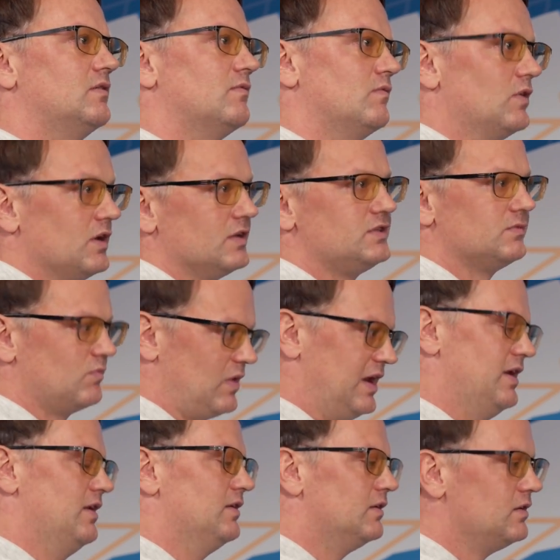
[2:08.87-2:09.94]
was
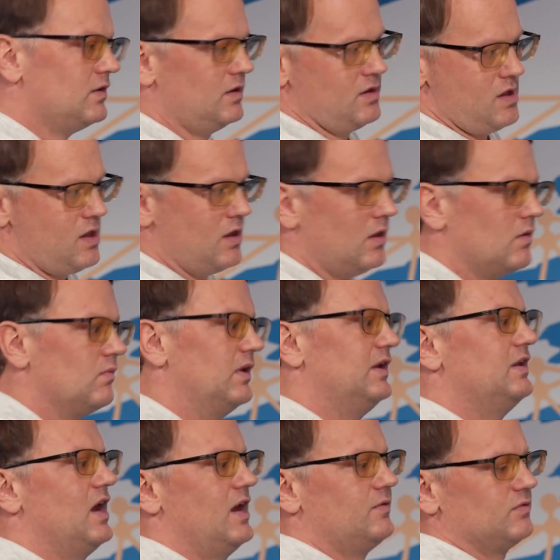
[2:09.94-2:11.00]
when, the, when
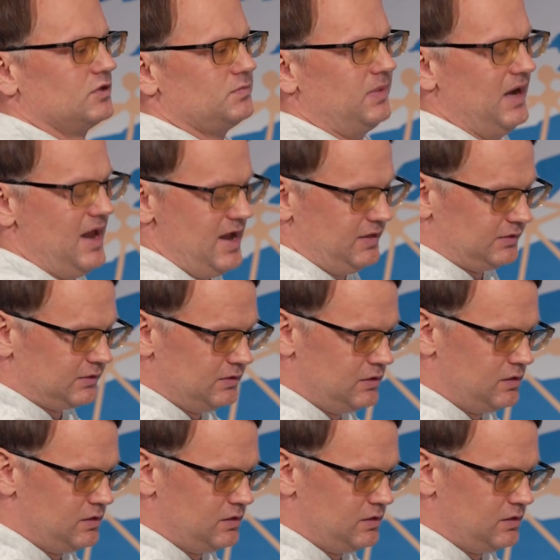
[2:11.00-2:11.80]
the ad was played.